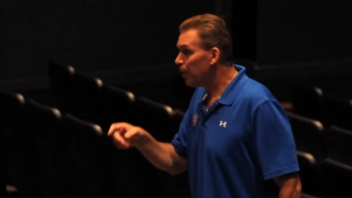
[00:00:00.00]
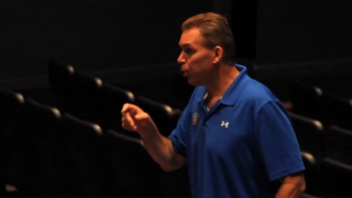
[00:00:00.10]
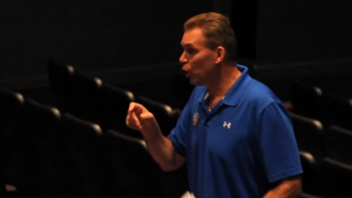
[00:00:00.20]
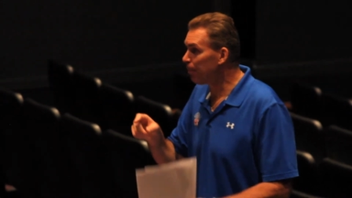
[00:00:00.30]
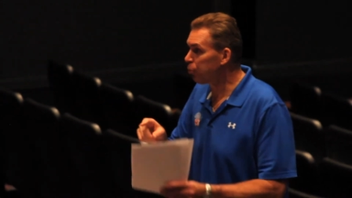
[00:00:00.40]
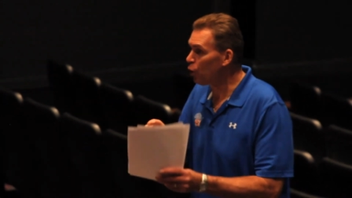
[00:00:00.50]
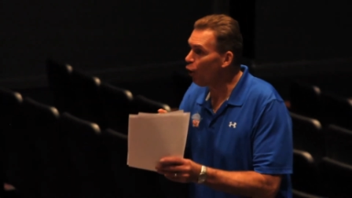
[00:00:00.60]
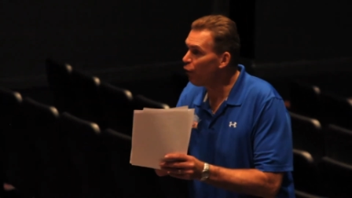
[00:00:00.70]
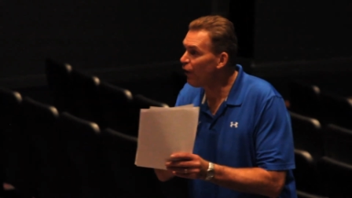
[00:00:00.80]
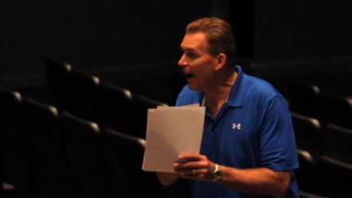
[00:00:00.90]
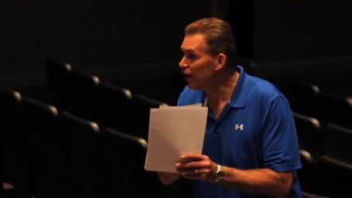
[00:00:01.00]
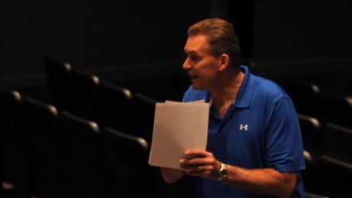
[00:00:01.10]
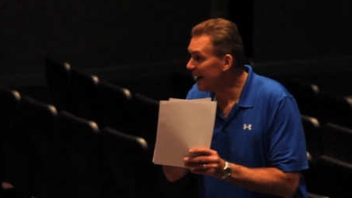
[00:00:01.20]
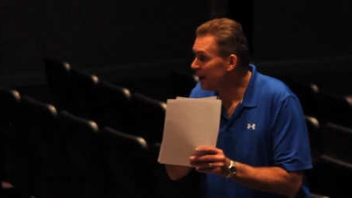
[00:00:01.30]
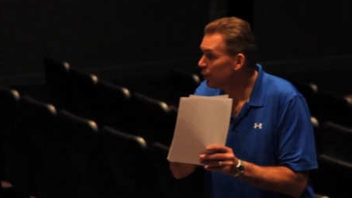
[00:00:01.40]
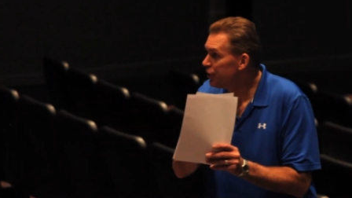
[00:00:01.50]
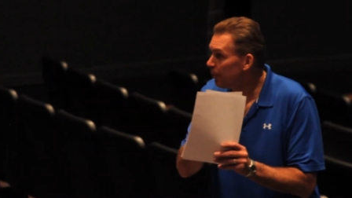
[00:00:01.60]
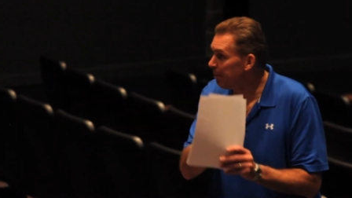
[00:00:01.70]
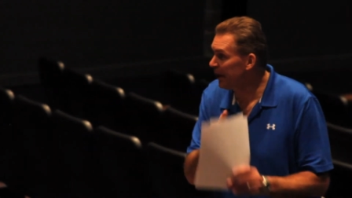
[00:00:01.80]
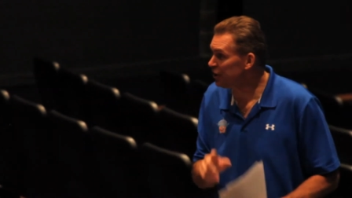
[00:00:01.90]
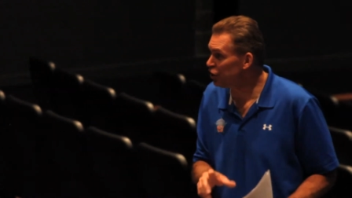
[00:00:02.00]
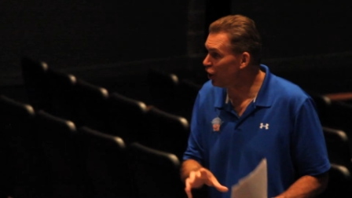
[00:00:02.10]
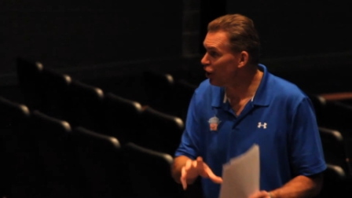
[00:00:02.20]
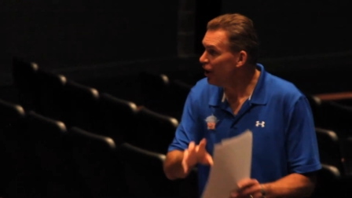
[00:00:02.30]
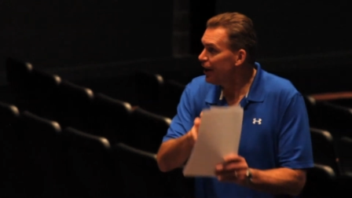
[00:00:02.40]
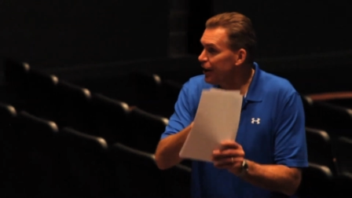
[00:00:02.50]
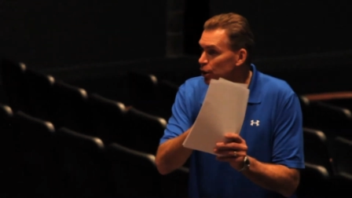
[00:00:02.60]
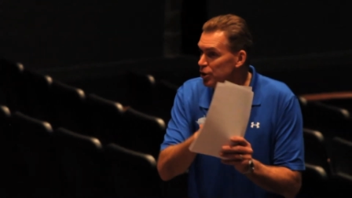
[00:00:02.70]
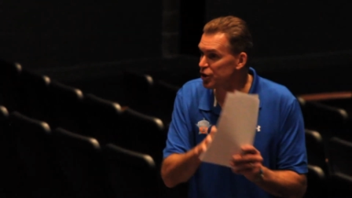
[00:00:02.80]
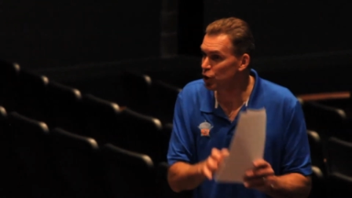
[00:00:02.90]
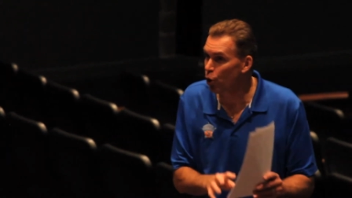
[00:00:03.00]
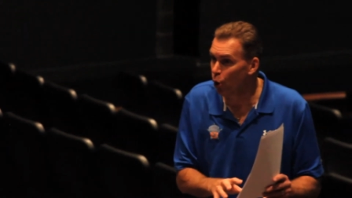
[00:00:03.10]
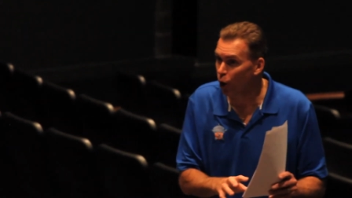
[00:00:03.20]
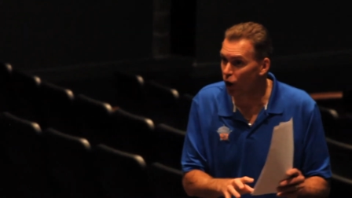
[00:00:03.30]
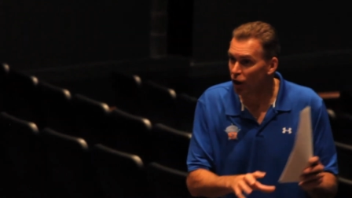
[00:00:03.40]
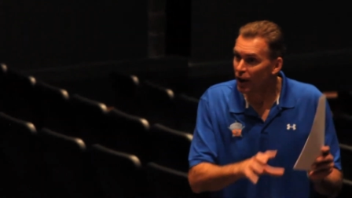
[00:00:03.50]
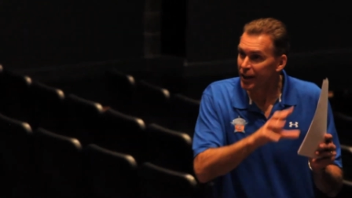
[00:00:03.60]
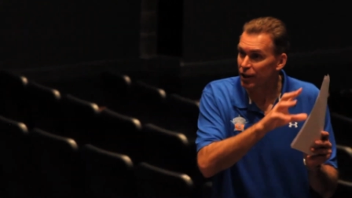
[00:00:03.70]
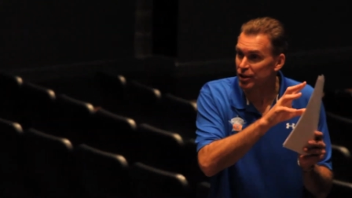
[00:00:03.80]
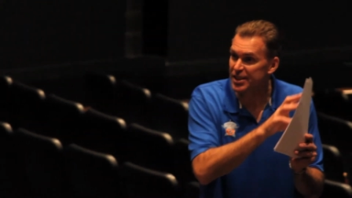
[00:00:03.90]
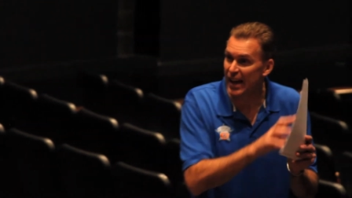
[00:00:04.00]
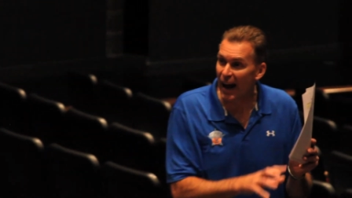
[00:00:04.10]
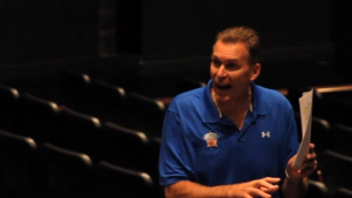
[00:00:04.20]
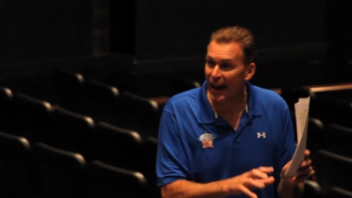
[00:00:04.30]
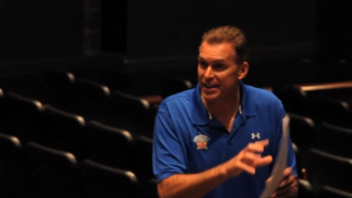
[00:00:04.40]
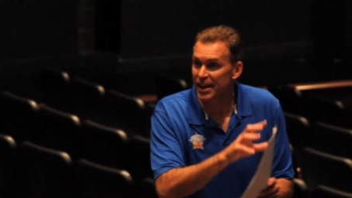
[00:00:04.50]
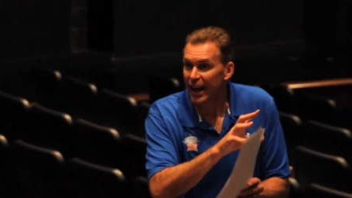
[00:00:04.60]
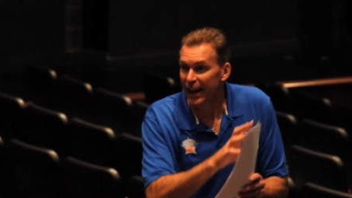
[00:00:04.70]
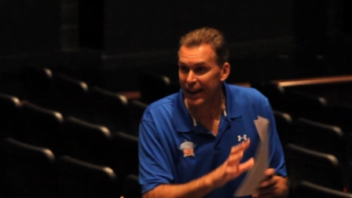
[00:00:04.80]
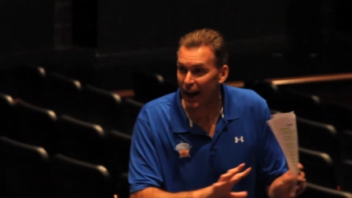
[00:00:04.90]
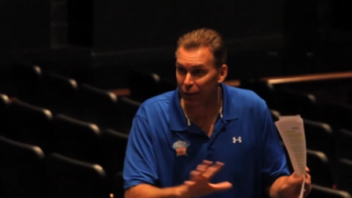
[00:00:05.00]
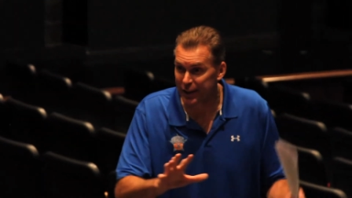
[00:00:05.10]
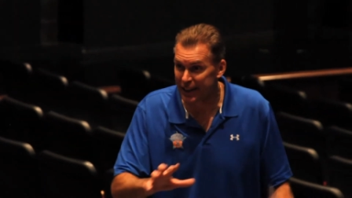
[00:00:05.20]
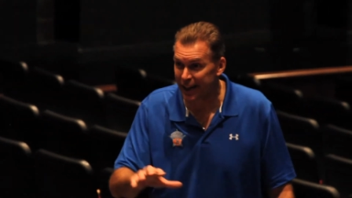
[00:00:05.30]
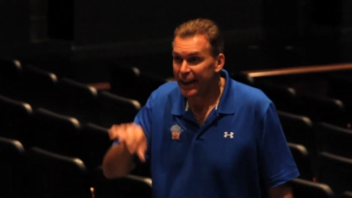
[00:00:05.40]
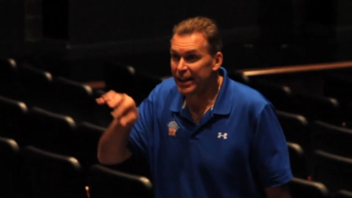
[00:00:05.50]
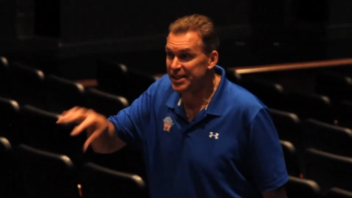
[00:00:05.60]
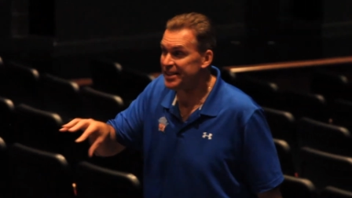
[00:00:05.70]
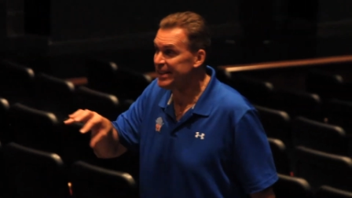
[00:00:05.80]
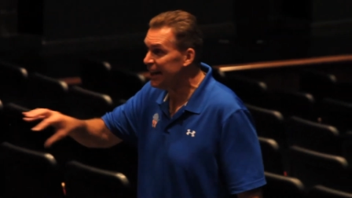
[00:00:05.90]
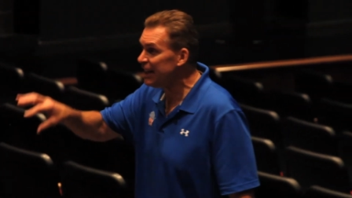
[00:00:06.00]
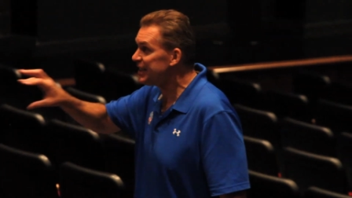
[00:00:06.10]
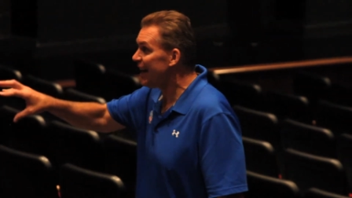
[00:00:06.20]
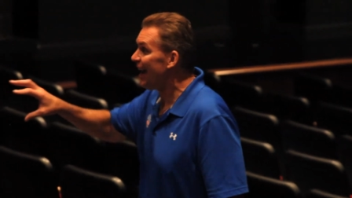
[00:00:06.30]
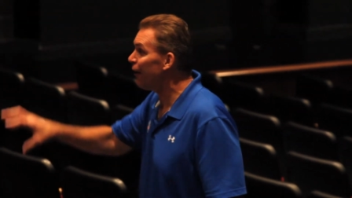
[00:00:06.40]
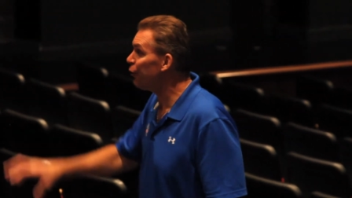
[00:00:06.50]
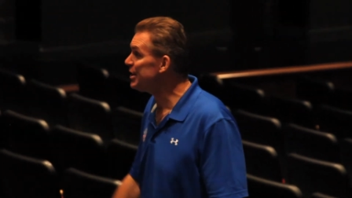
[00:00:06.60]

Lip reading: Put a profile together with your picture, your school, your size, and everything, and send it to every